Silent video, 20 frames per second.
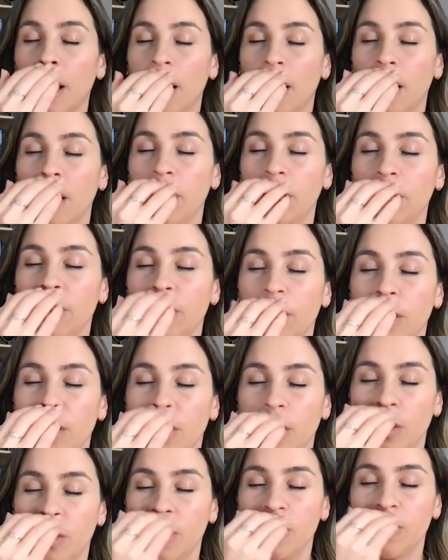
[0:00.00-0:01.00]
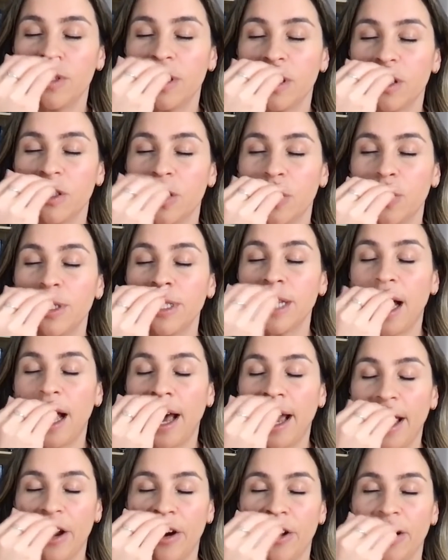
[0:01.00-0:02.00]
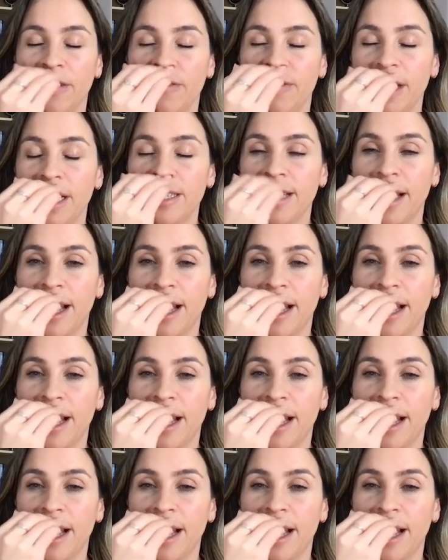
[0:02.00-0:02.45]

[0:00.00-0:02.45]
Under the nose, so tired of these